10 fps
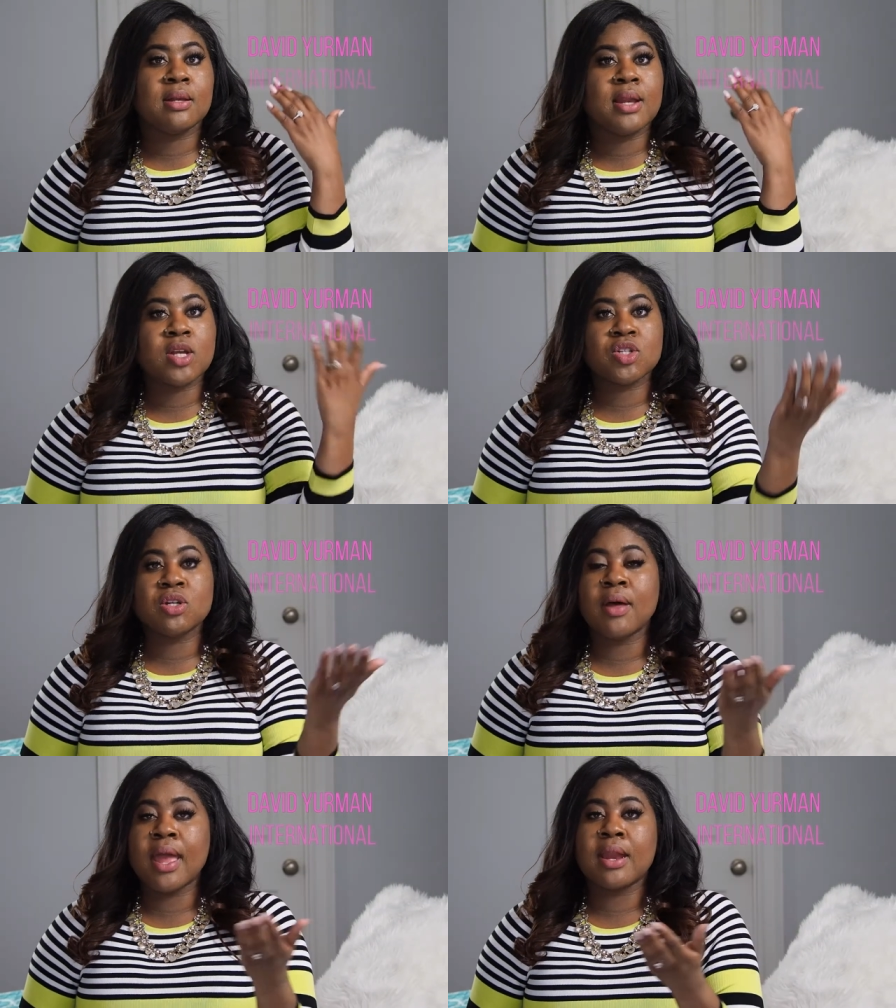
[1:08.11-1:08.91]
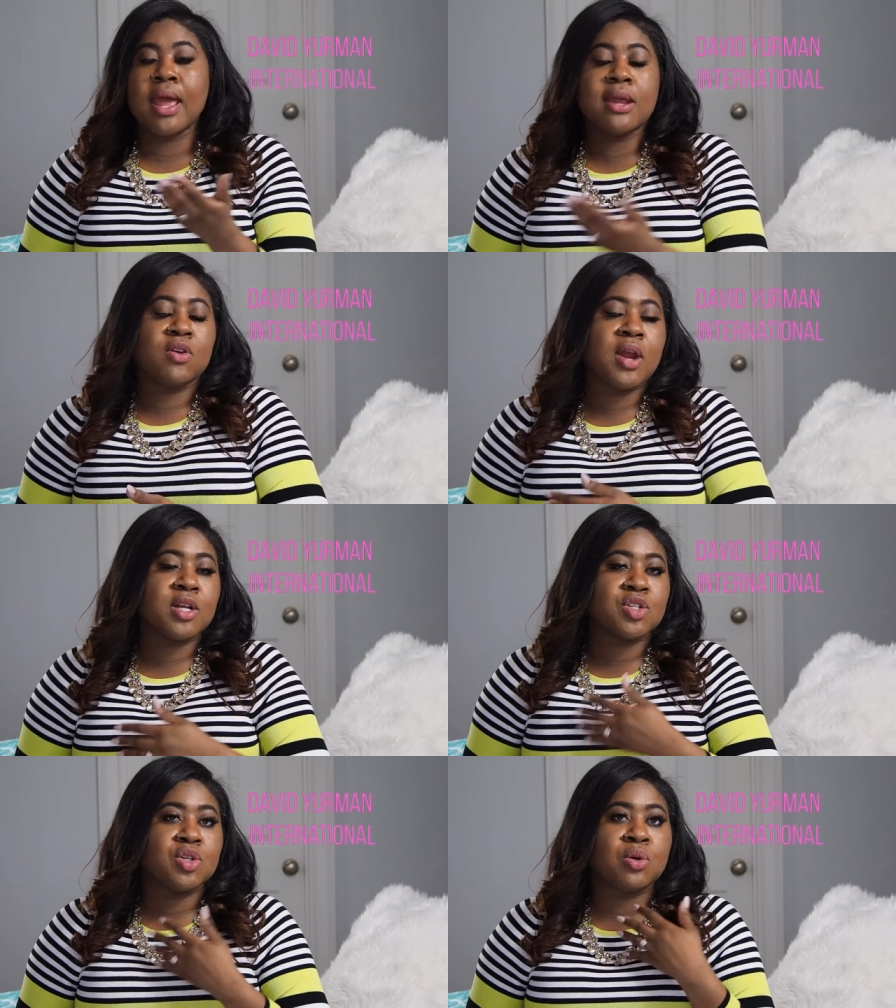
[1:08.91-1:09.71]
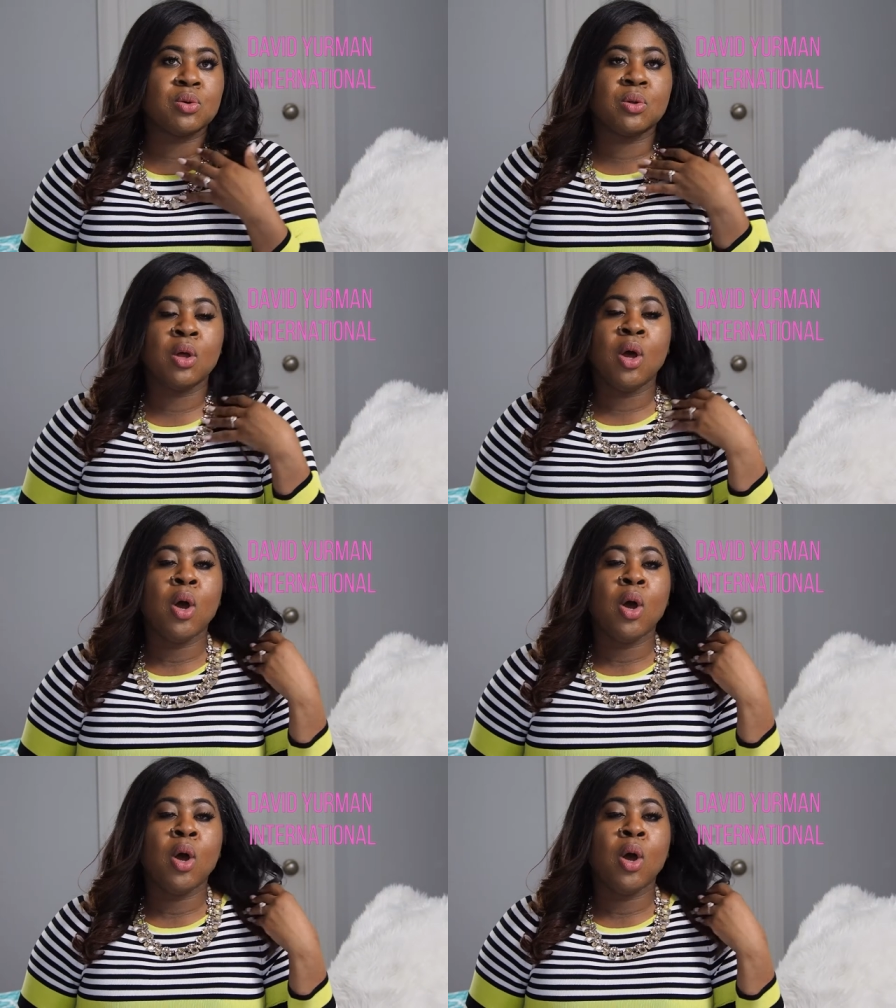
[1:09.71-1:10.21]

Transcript: national and international